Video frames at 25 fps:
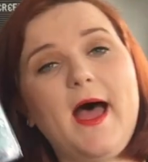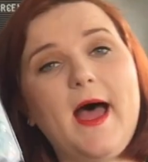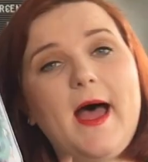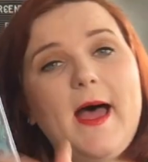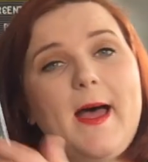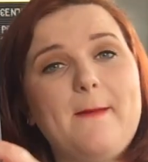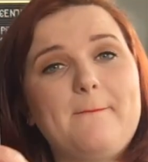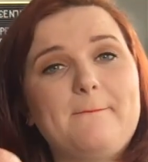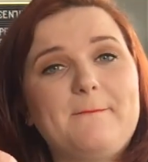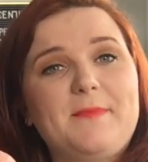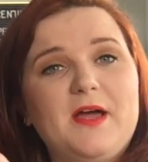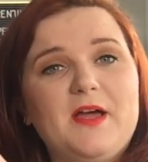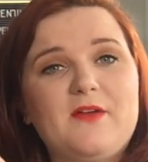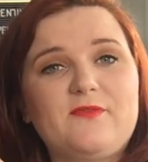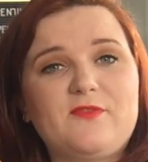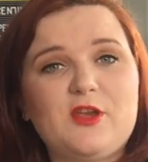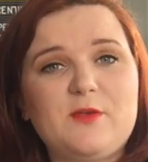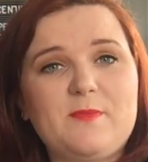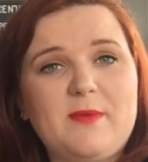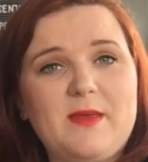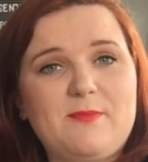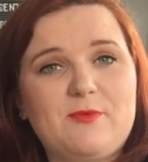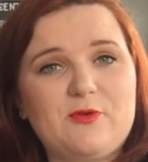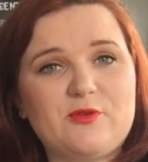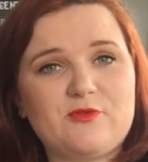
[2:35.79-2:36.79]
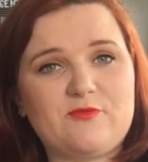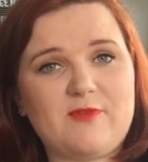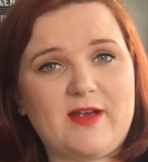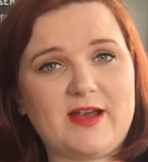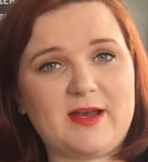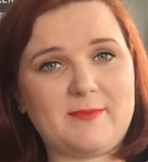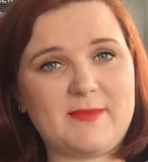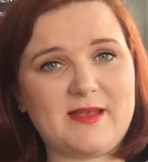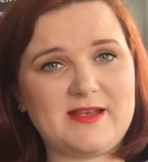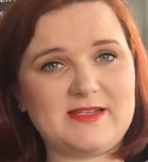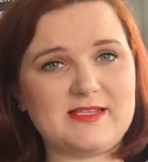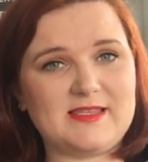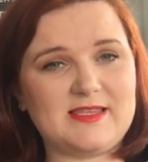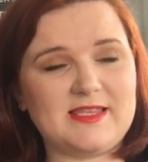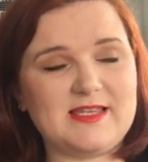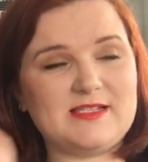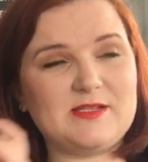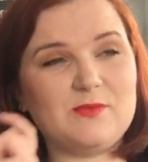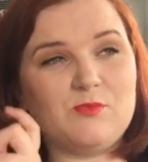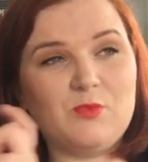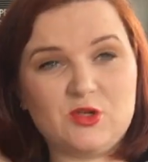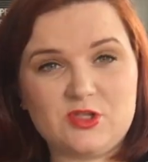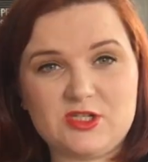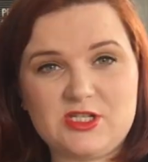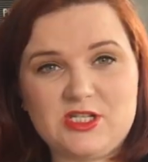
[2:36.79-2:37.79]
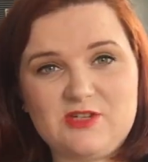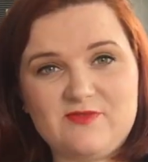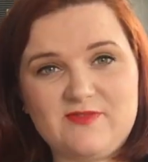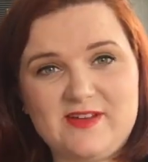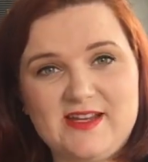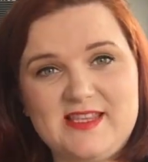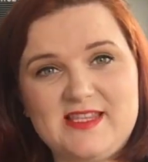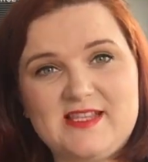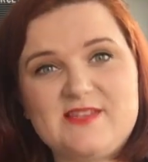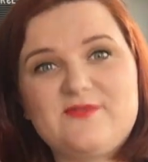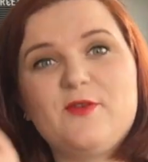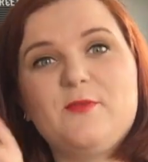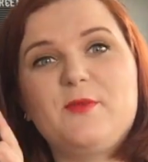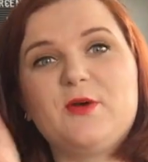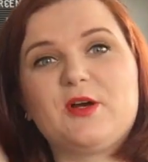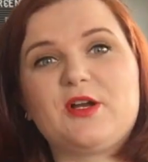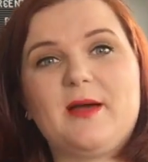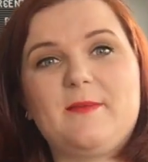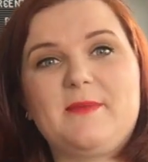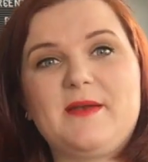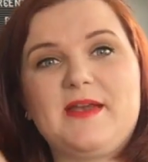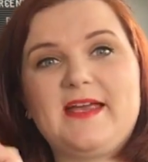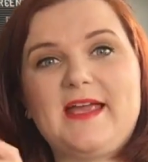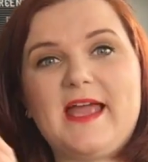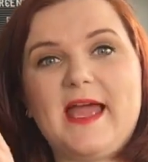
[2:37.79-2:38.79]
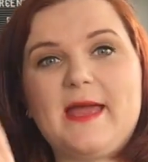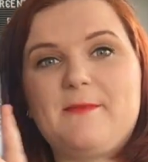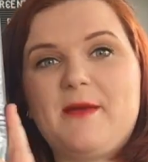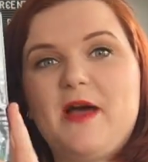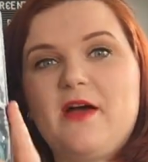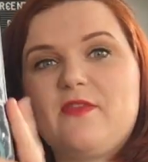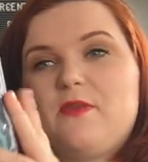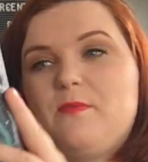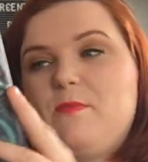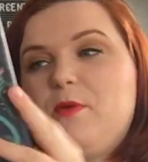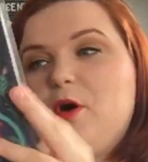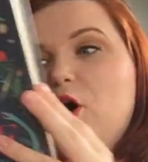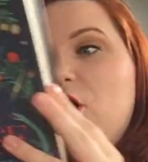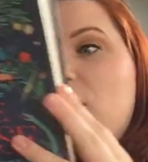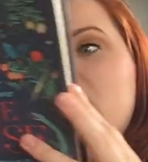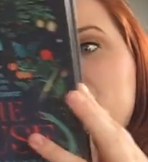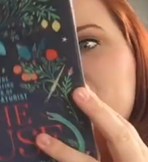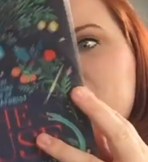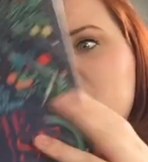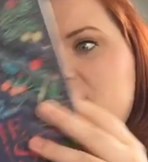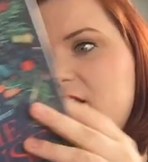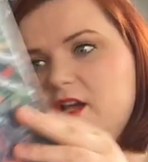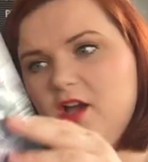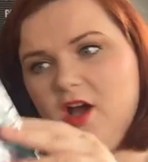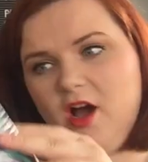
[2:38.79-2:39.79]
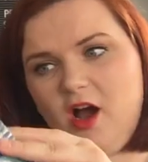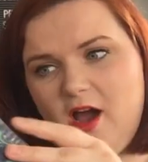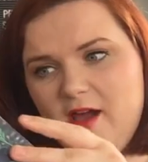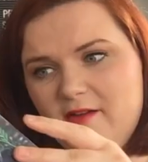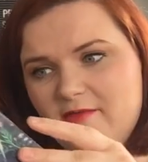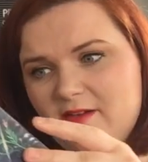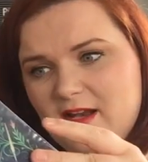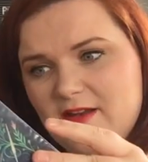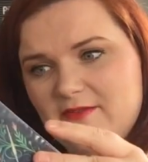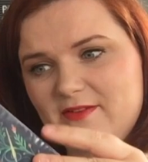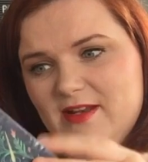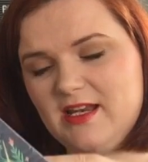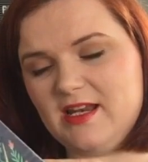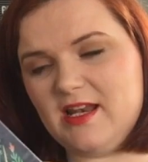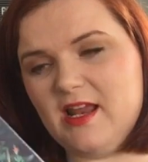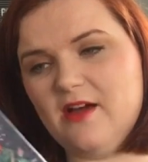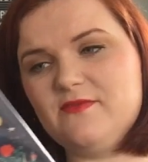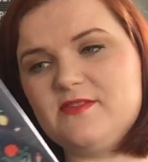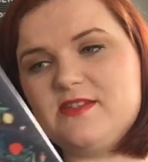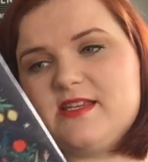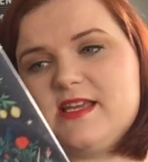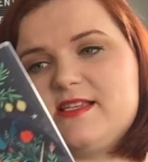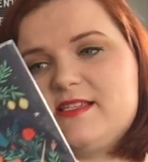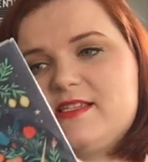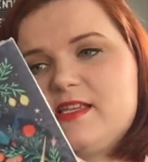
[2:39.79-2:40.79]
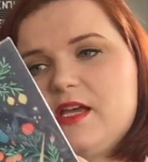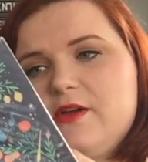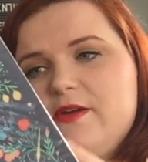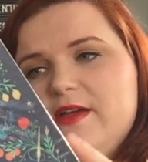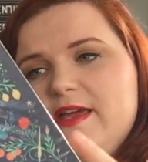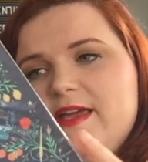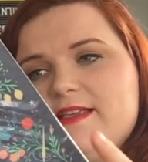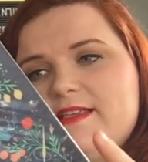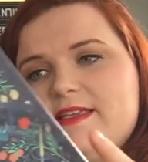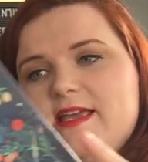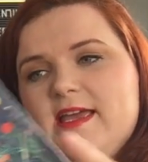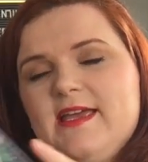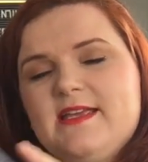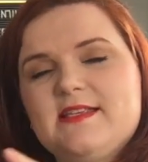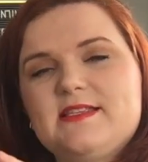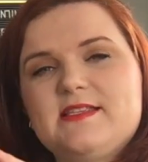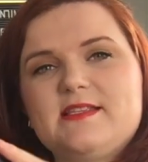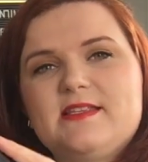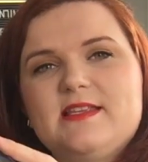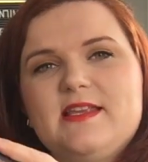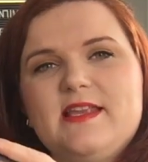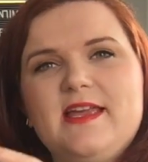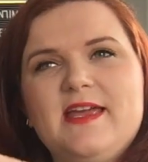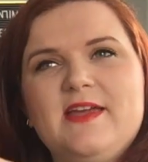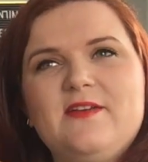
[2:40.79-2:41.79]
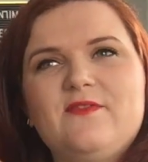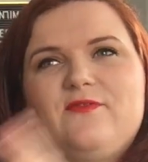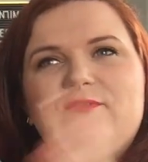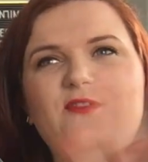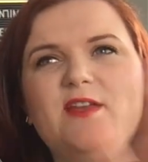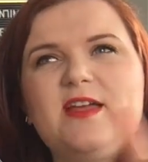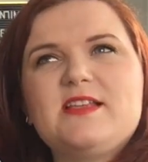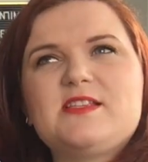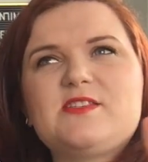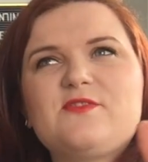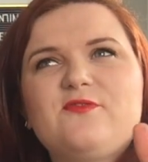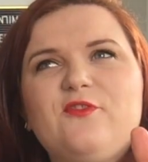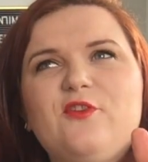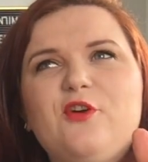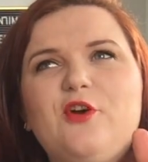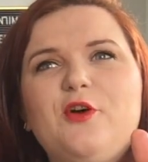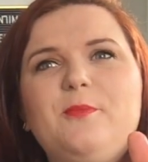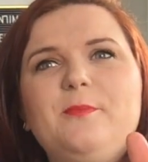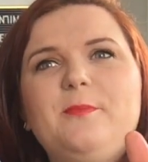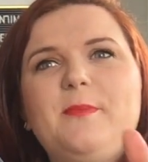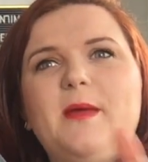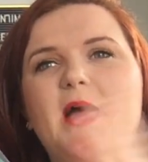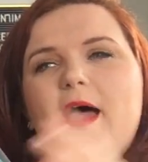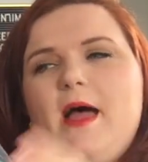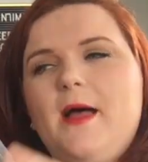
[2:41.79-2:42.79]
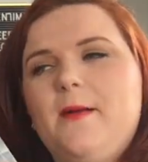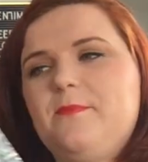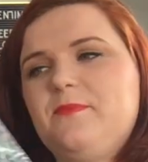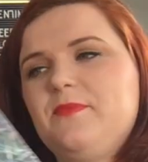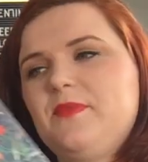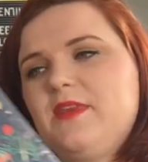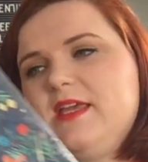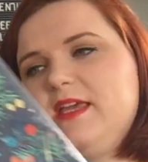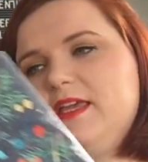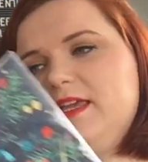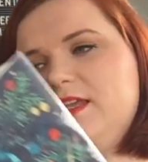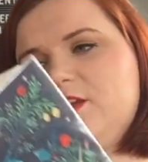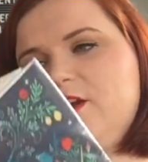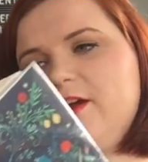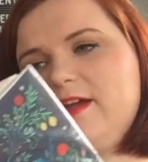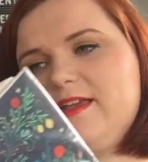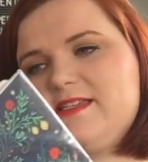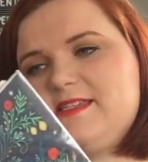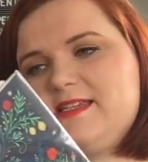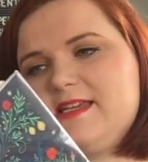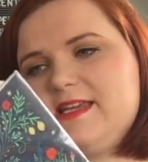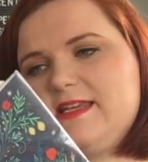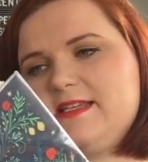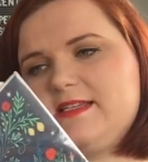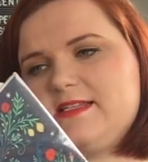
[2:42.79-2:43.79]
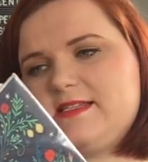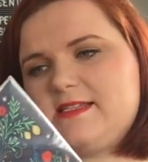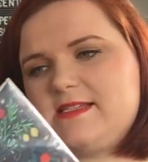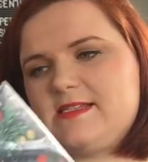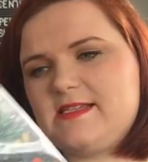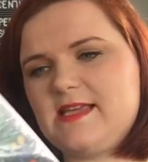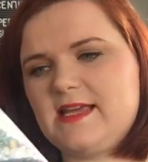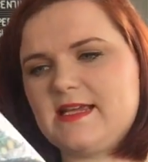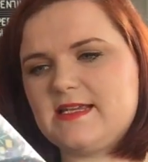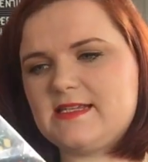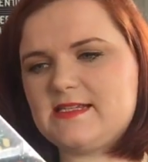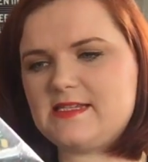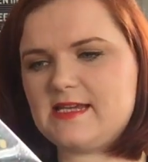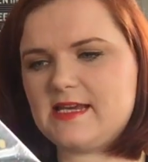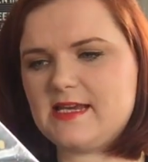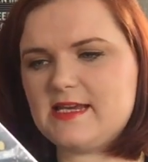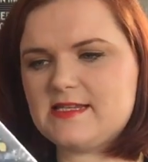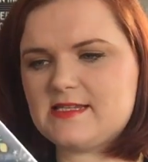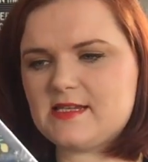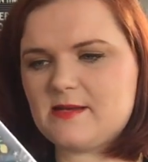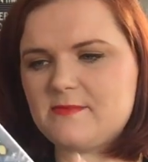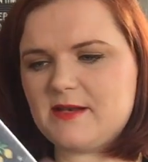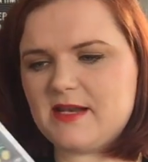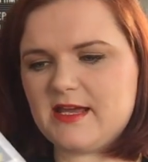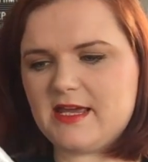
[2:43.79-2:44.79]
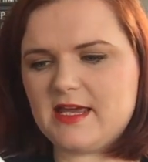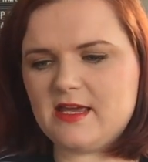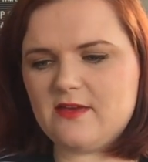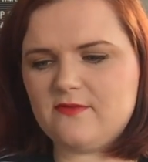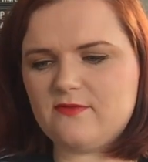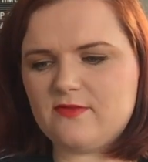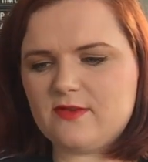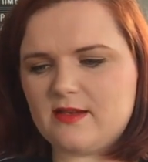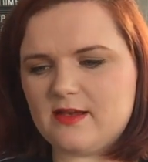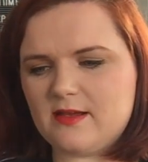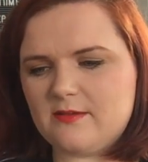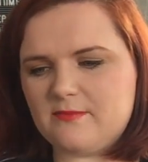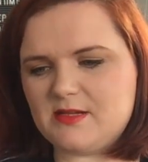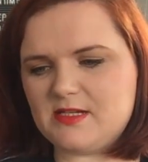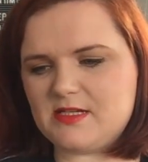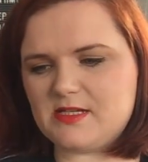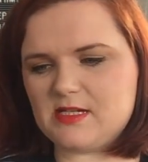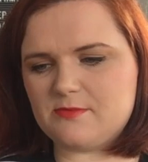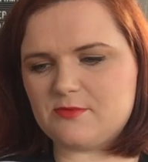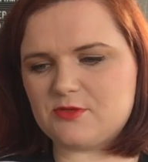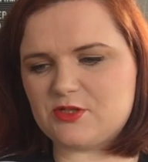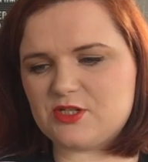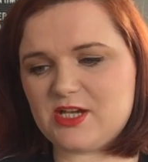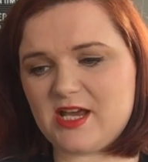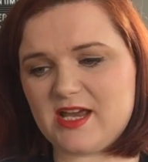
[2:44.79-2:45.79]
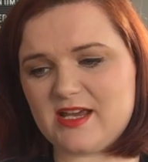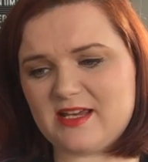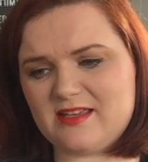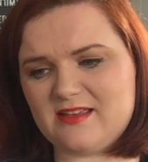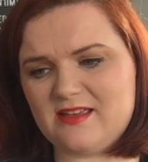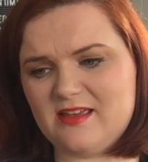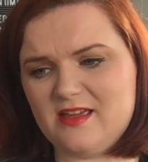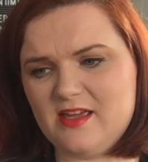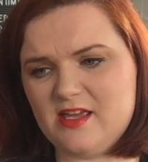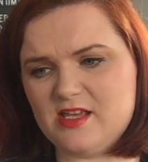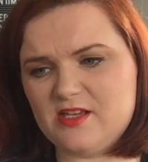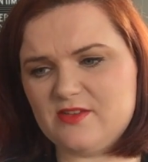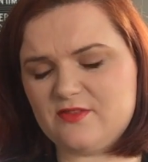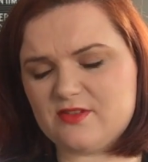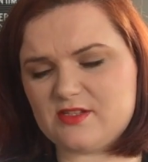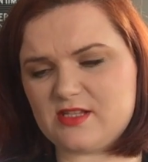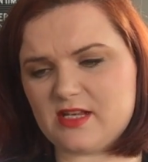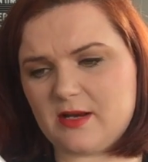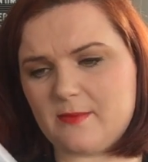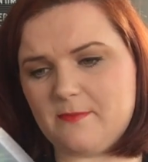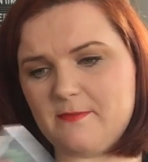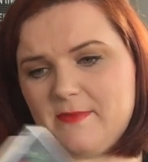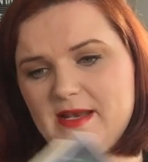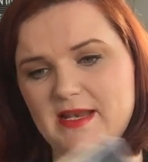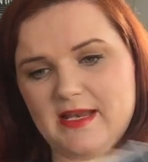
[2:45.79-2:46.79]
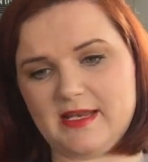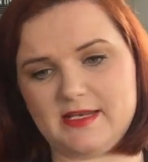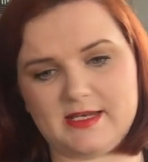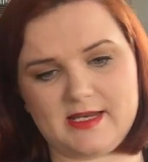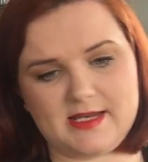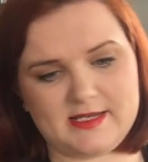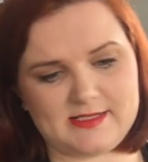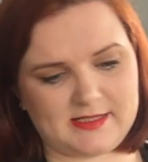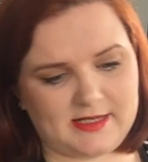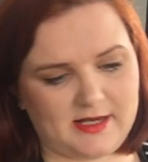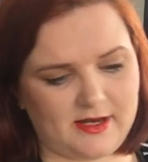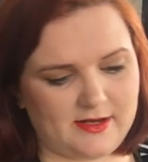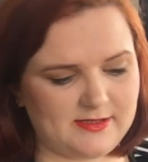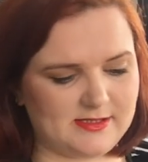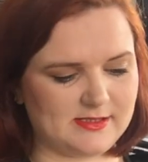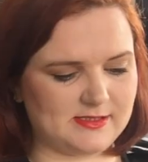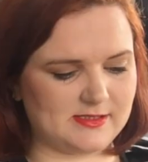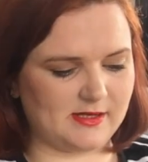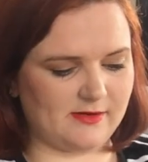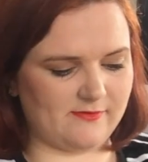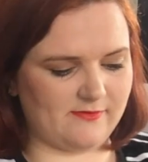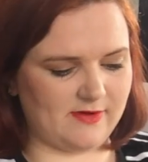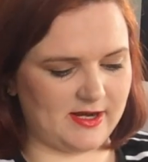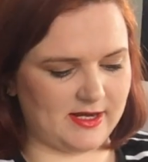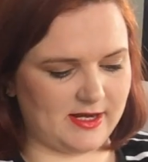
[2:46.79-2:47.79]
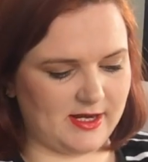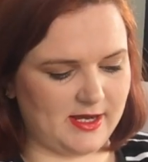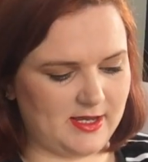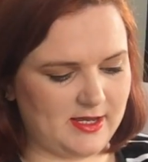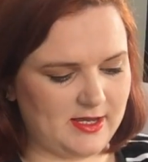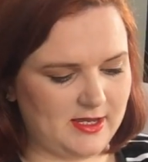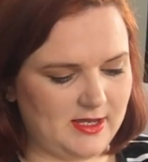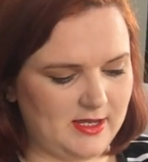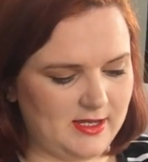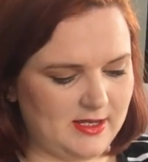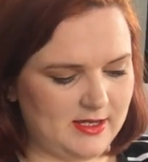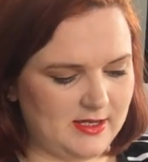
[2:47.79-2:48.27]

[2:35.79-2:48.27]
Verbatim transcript: Um, but a few people had recommended this and wanted to read this for book club and it came out of the pot and I really, really loved it. So it, it, it flits from um, the 1960s, I believe. Let me double check. It feels like a million years ago since I read it.